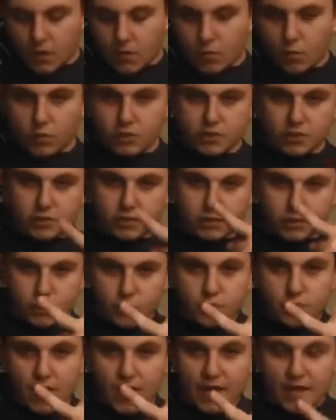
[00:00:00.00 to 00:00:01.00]
which is
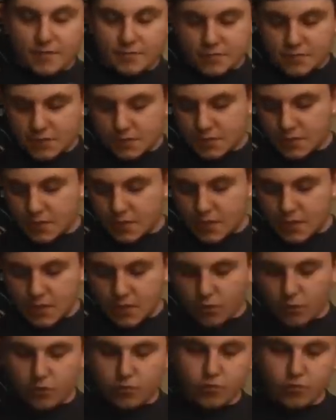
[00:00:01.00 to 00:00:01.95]
2 games. He only